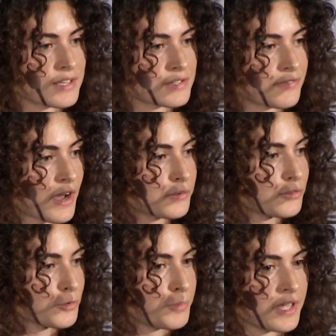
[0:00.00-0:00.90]
is found
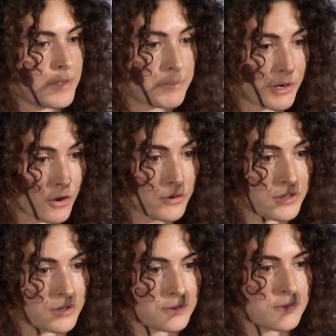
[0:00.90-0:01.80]
to be
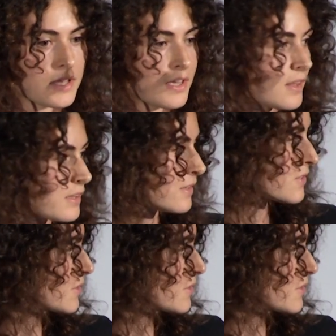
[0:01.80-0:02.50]
parochial, that is